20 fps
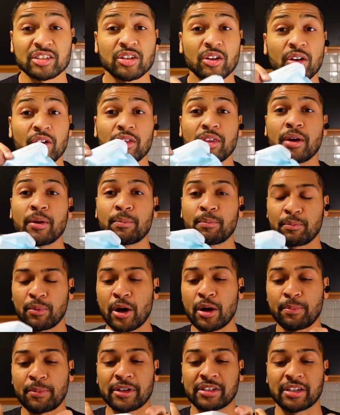so the
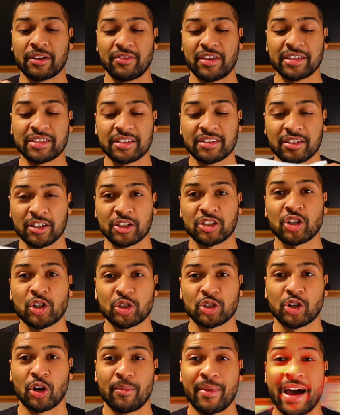purpose of this is a
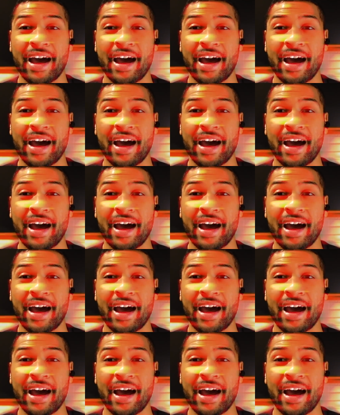surgical